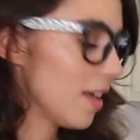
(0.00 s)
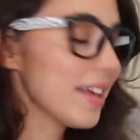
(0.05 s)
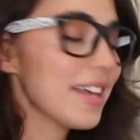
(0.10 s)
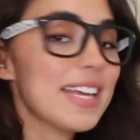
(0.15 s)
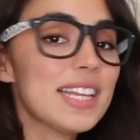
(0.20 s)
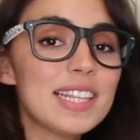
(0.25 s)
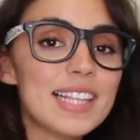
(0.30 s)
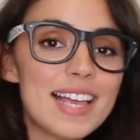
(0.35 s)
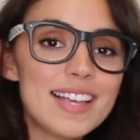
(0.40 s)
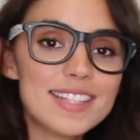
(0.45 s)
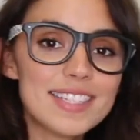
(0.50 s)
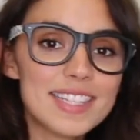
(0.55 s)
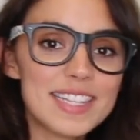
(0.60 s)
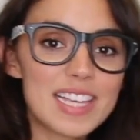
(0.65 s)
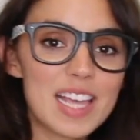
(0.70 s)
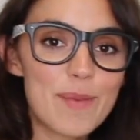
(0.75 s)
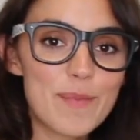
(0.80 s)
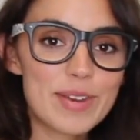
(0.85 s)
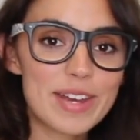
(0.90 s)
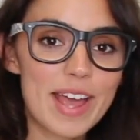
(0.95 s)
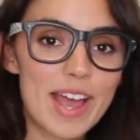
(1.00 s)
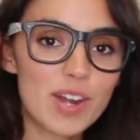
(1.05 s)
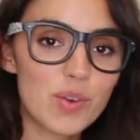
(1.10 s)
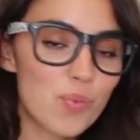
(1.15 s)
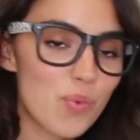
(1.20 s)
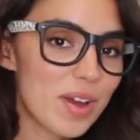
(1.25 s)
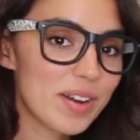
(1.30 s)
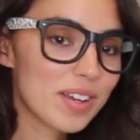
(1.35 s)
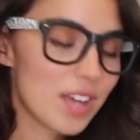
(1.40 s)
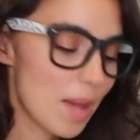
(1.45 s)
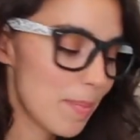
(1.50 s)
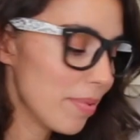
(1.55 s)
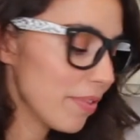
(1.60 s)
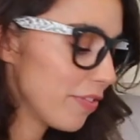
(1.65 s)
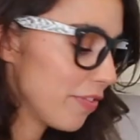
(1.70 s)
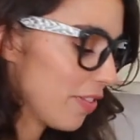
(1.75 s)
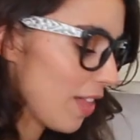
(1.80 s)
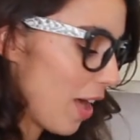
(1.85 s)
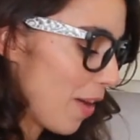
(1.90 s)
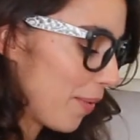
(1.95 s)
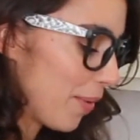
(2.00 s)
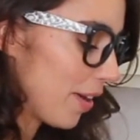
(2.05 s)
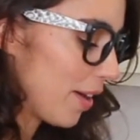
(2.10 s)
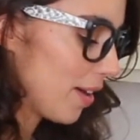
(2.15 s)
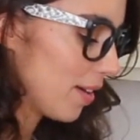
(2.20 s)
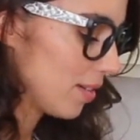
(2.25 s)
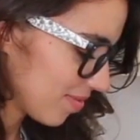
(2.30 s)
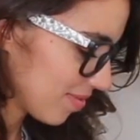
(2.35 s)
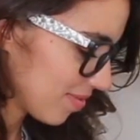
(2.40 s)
And lastly, I'm gonna add 1 cup of flour.